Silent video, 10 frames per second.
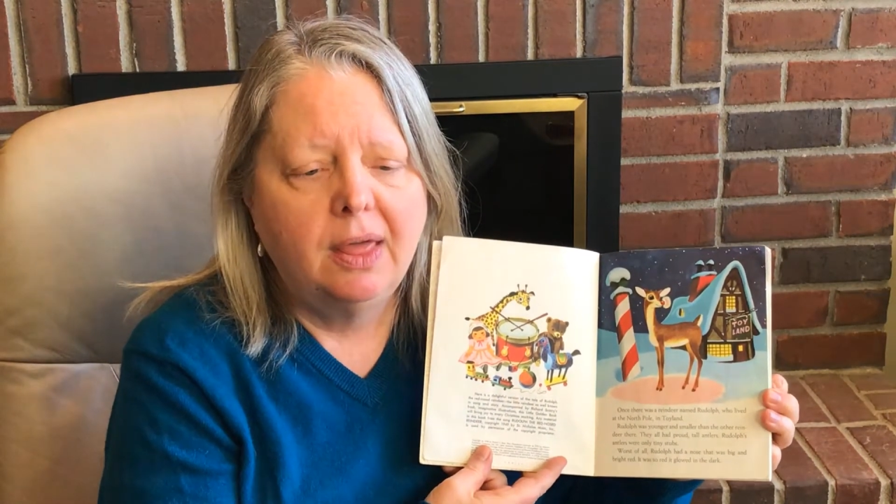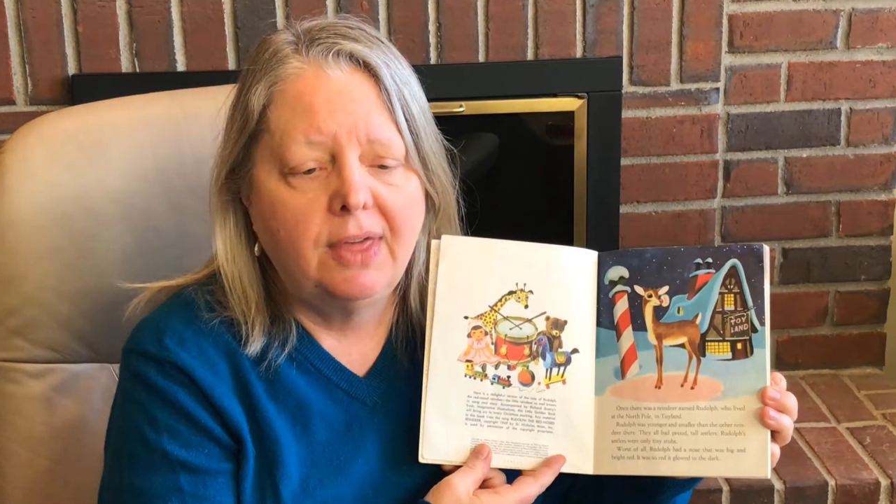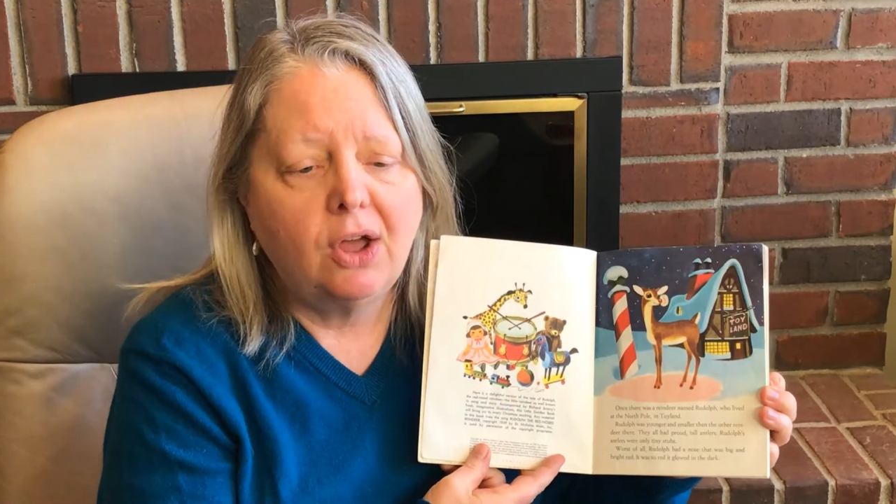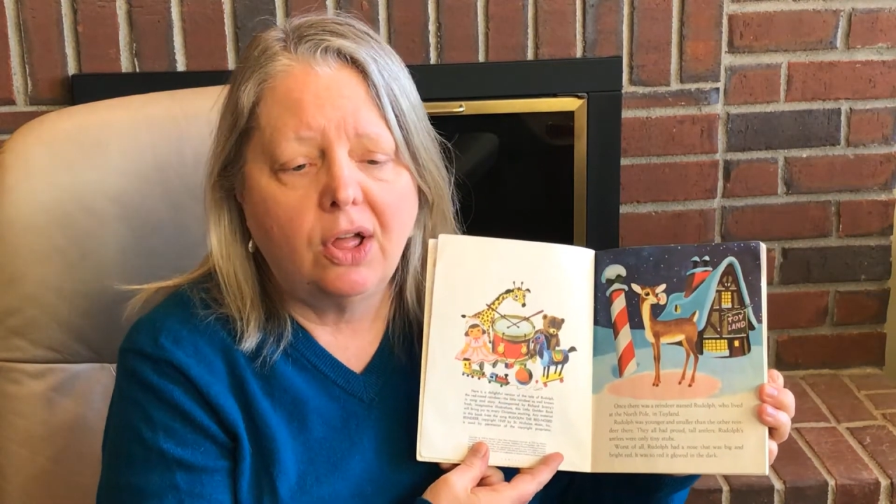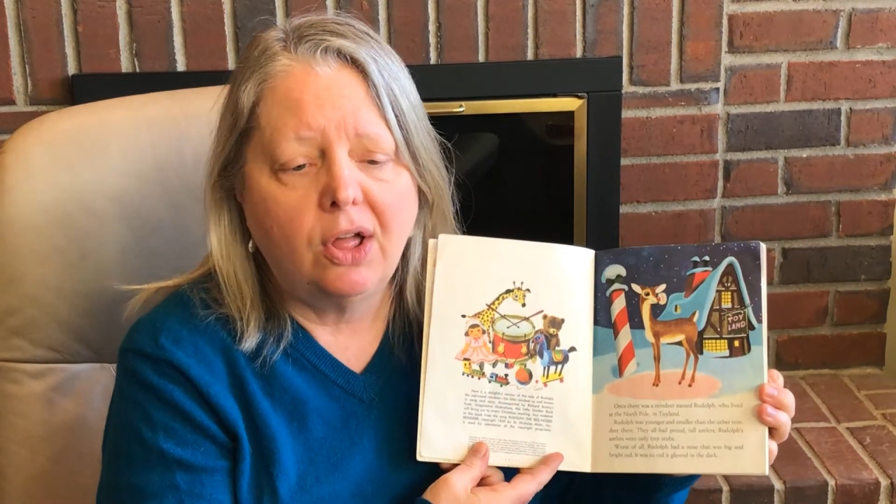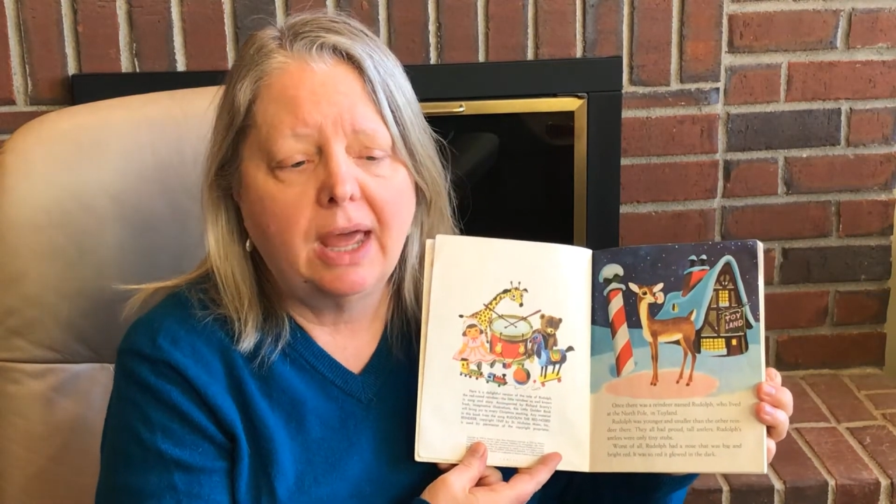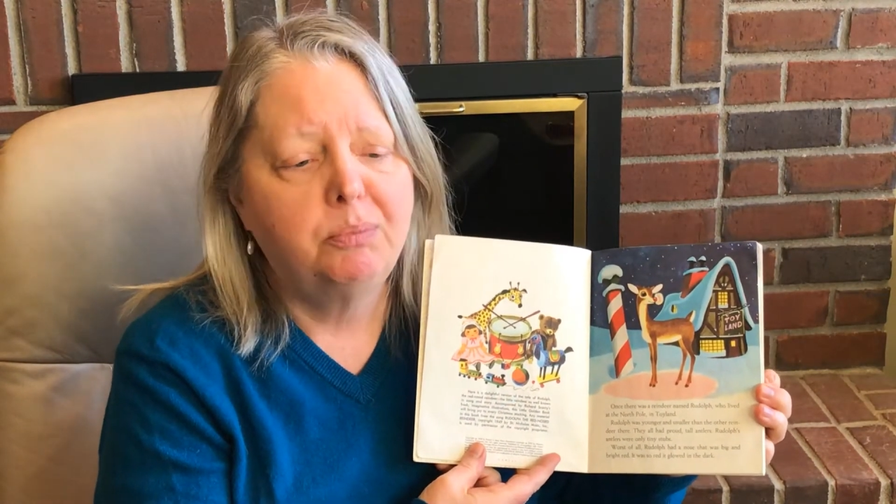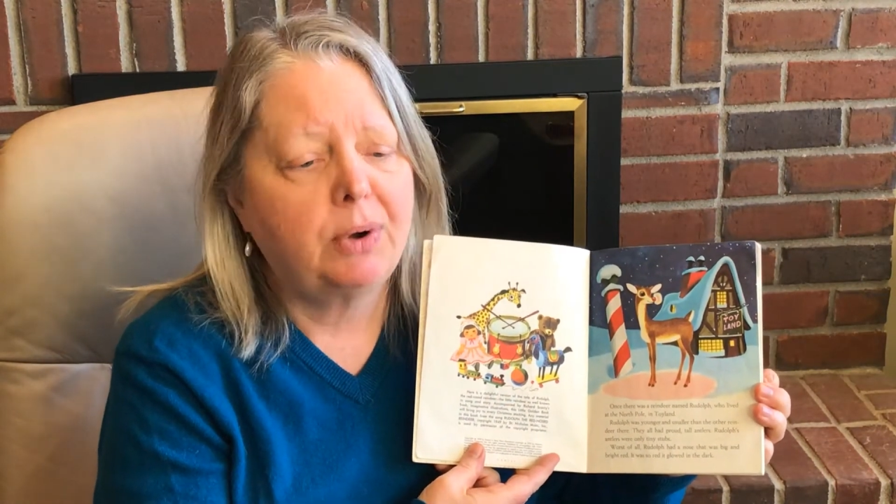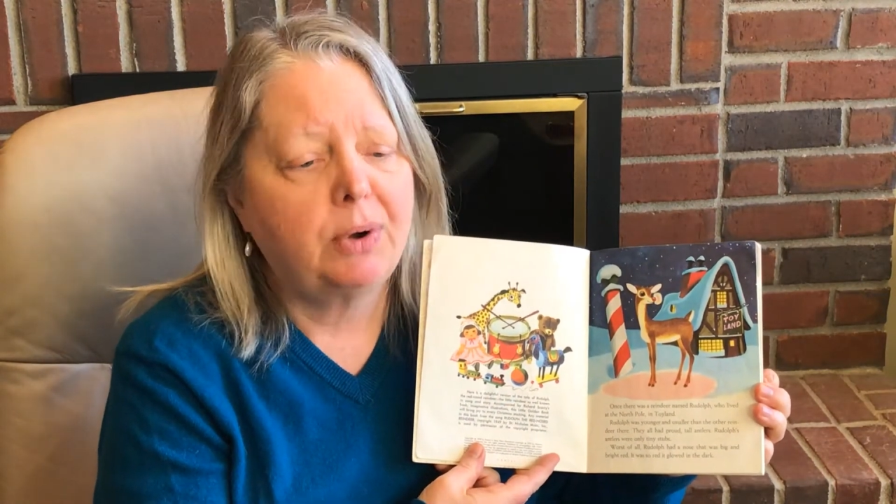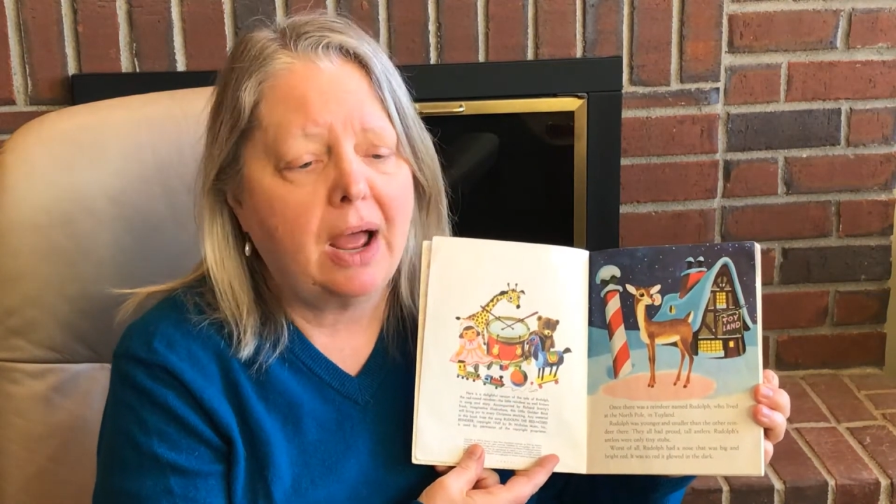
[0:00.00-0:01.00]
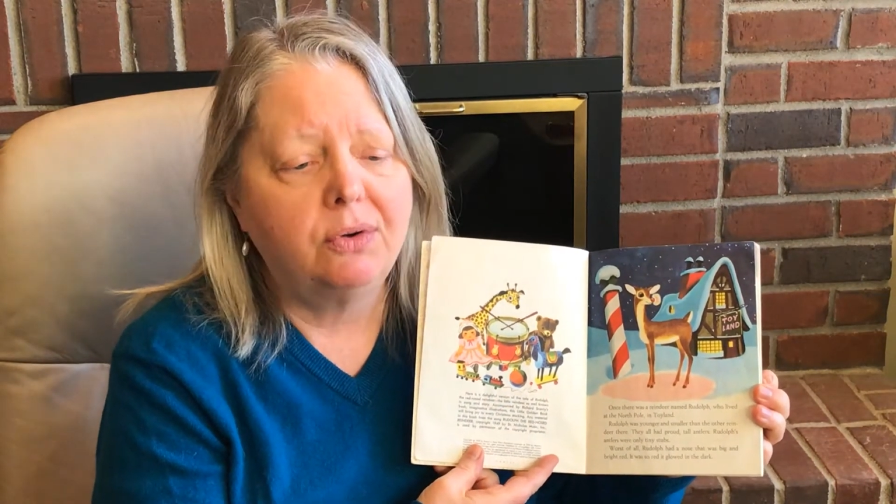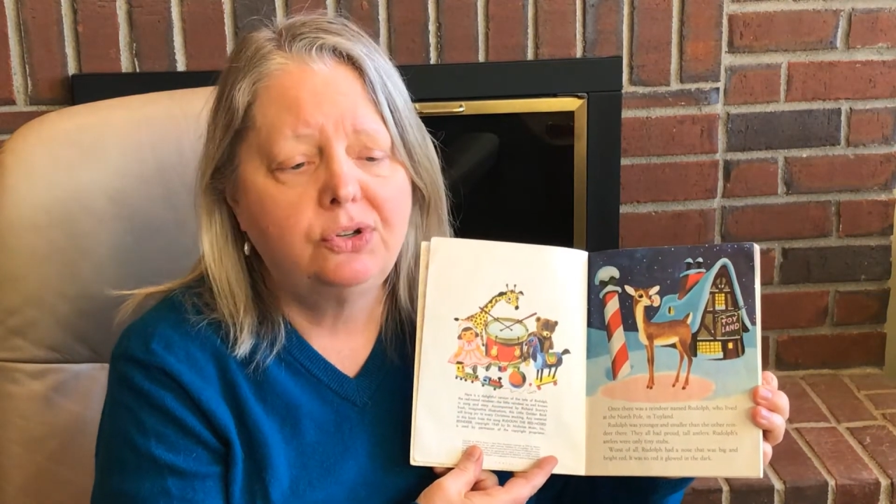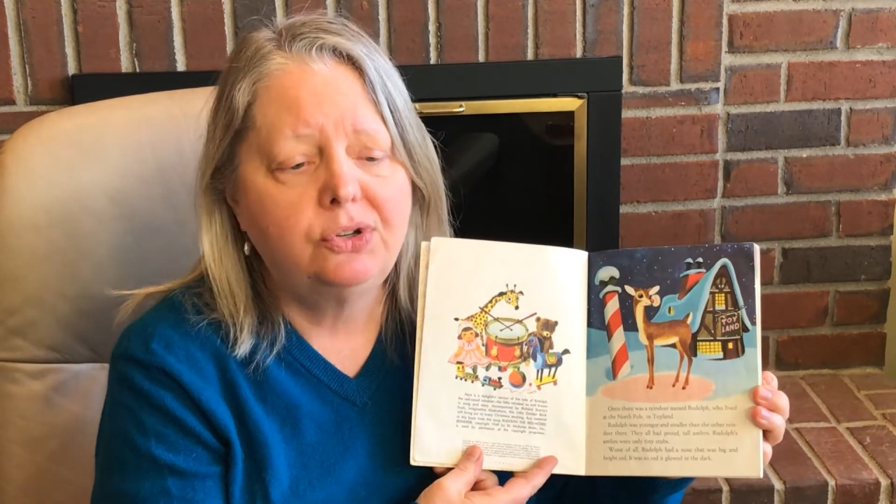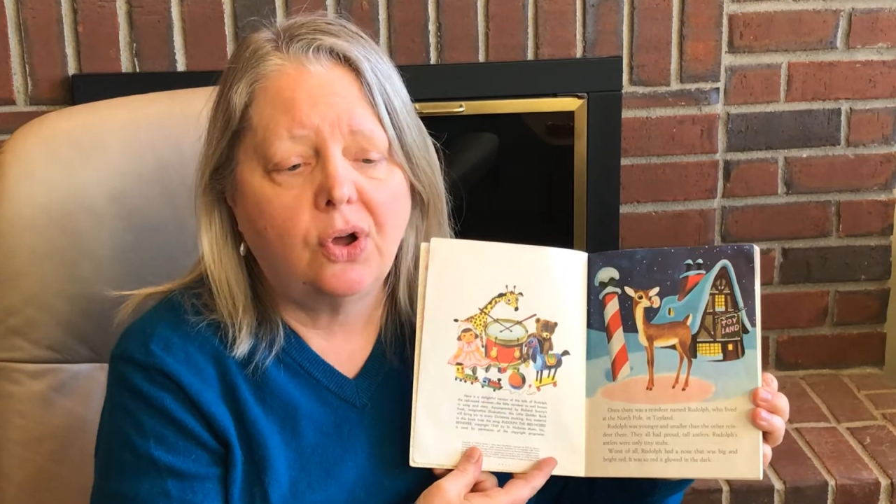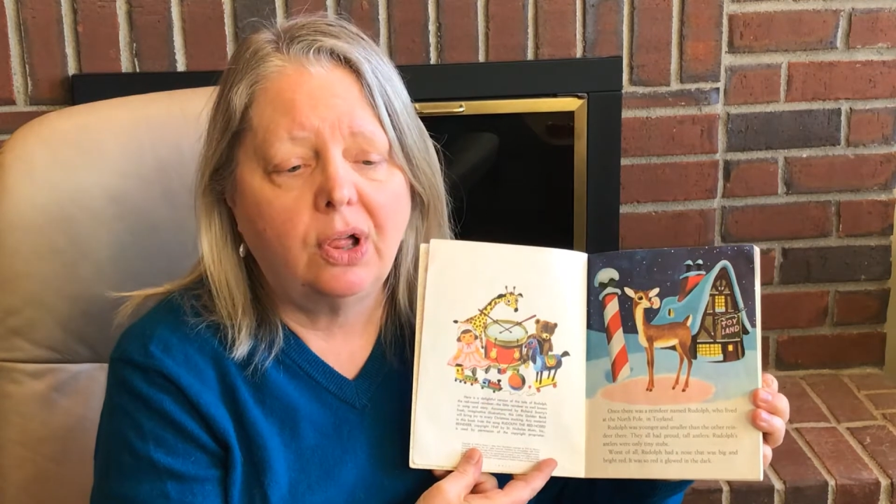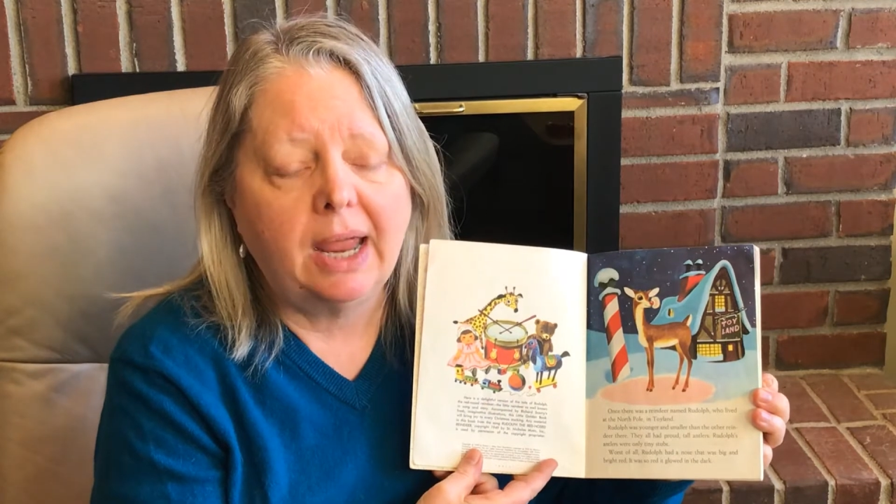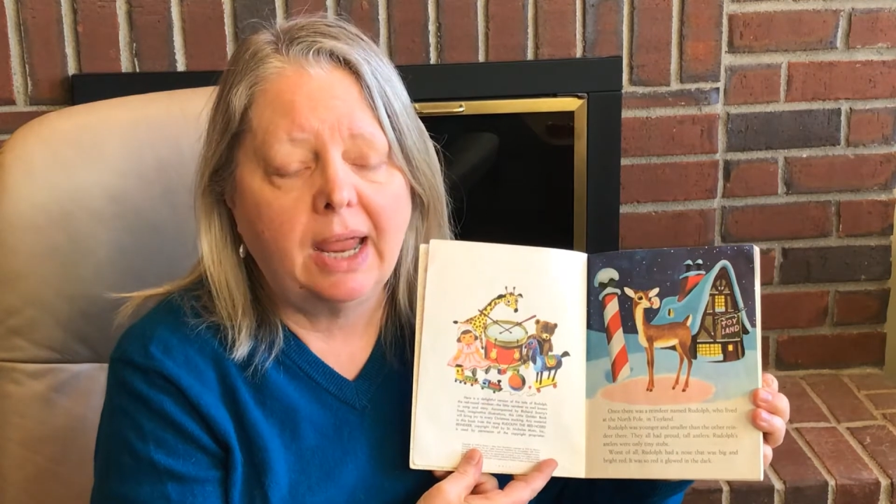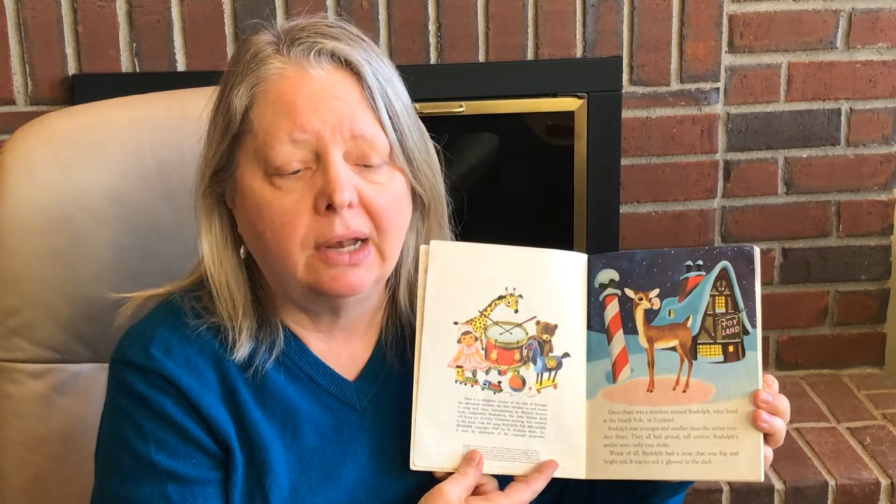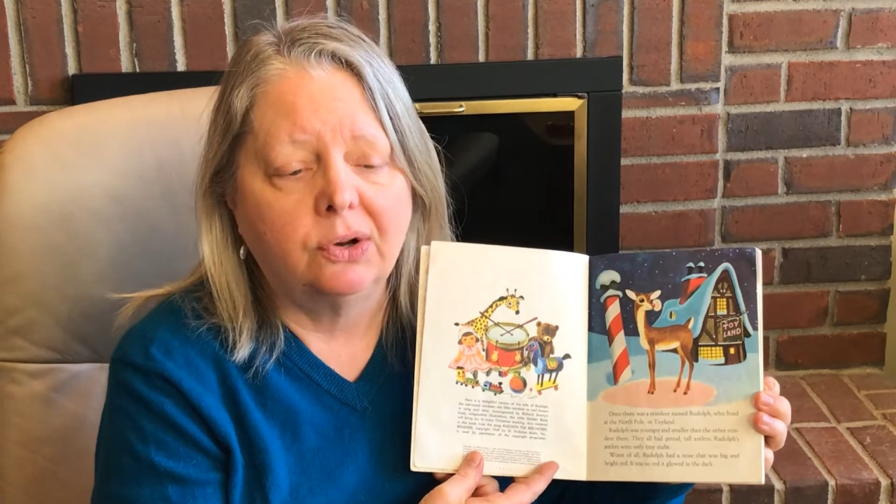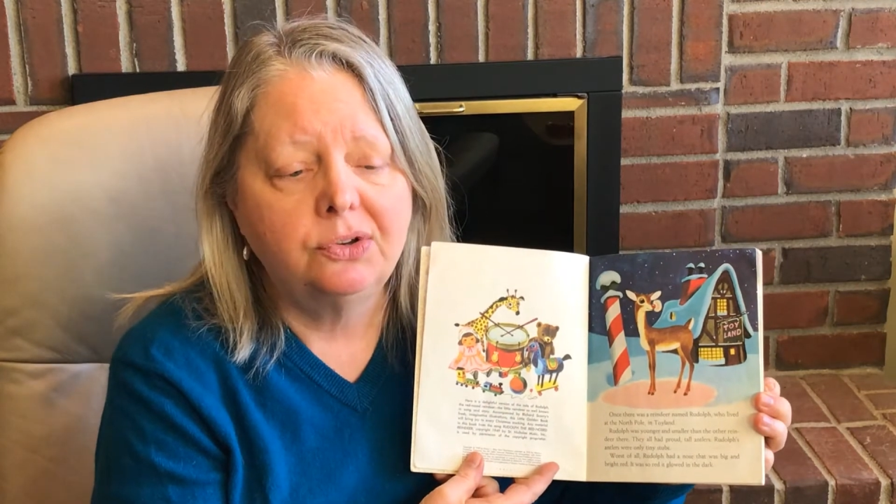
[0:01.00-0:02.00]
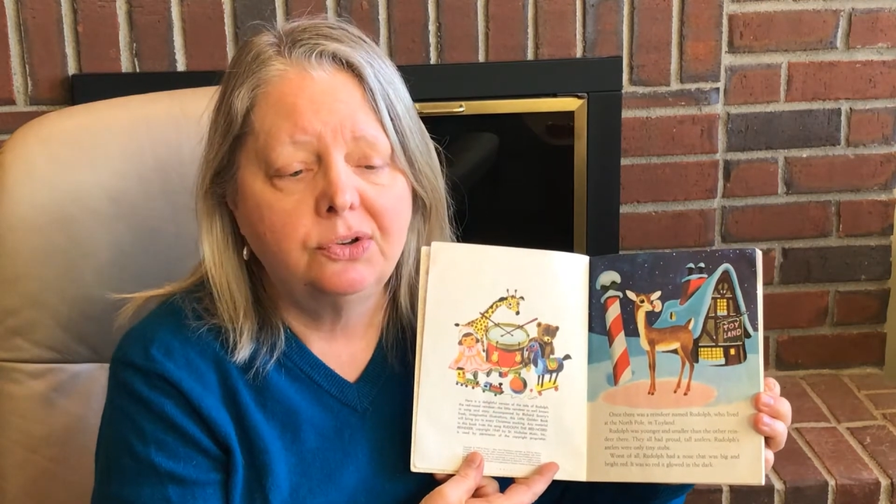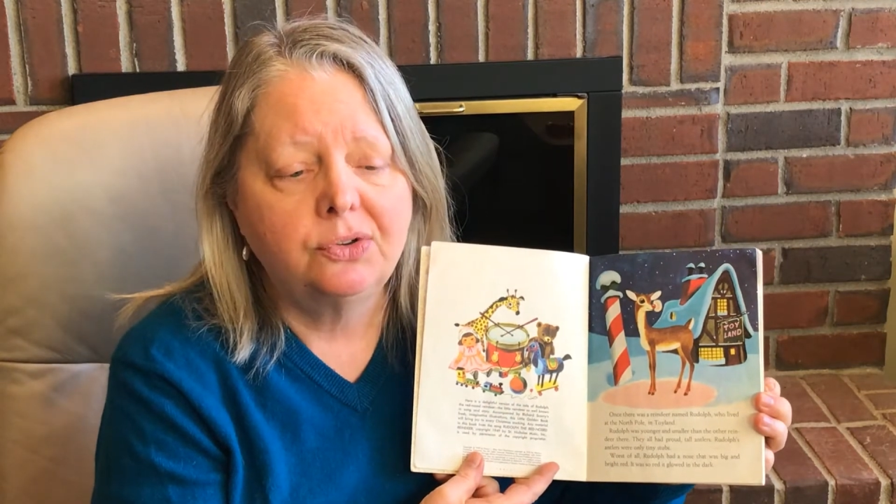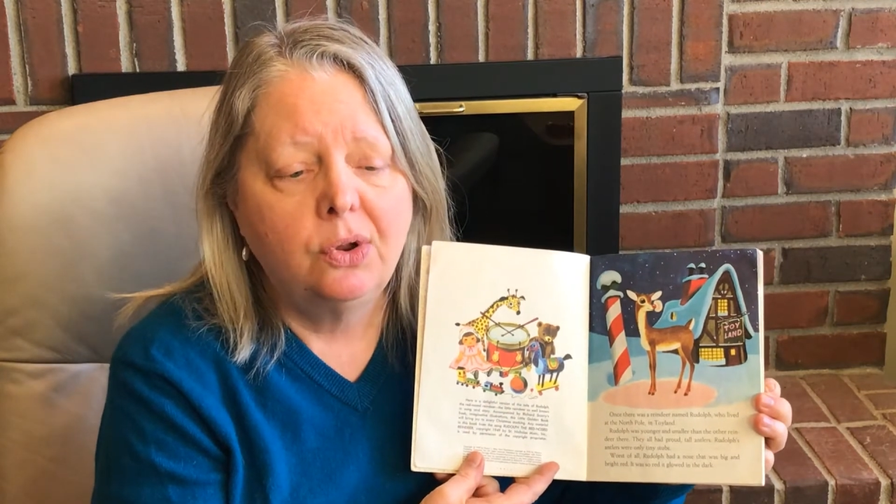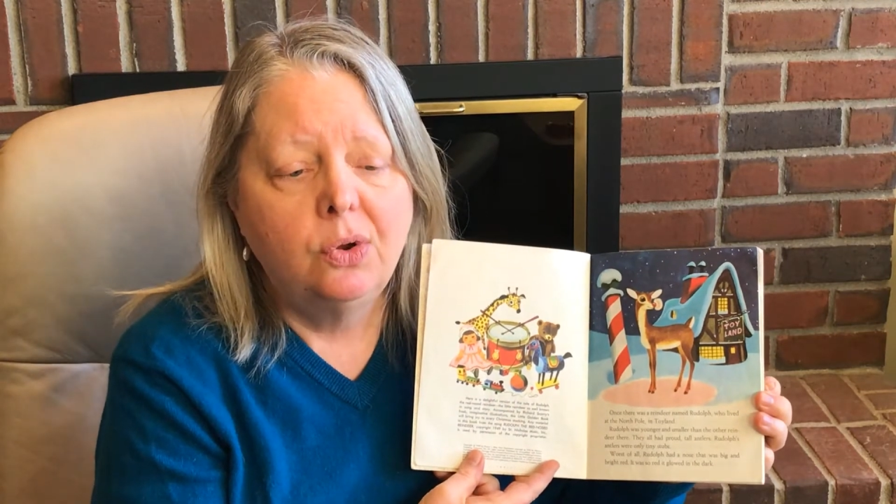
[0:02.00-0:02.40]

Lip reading: They all had proud, tall antlers.